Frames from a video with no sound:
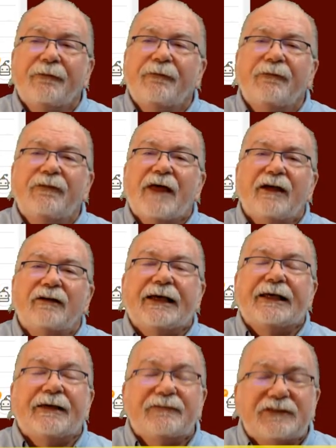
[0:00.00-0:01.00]

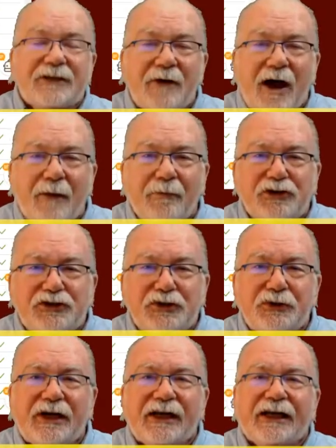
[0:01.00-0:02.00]
That gives them an
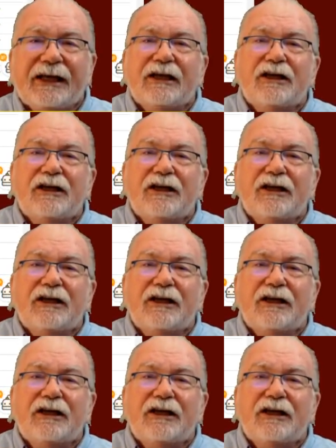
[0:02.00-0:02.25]
opportunity